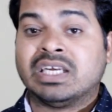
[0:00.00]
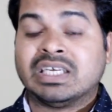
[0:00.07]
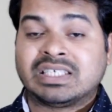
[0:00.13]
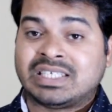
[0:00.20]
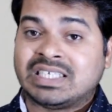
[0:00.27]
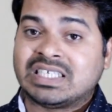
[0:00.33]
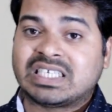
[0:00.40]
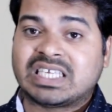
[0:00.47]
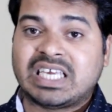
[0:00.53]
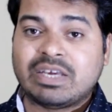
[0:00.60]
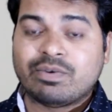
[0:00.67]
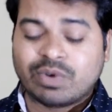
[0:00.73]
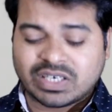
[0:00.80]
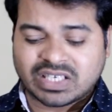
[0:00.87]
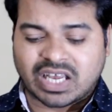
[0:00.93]
Since
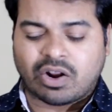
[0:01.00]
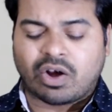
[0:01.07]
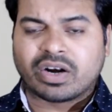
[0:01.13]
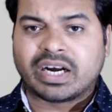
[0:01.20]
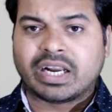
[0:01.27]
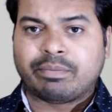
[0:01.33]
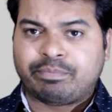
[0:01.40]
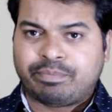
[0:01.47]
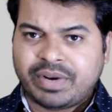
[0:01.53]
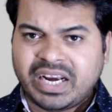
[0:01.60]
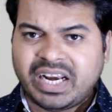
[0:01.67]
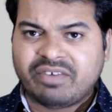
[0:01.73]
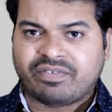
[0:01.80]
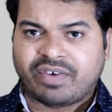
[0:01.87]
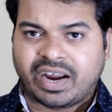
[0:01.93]
keywords are already
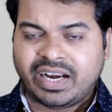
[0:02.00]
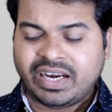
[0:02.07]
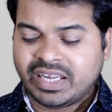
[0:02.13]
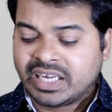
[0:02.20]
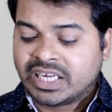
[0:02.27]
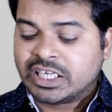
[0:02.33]
predefined,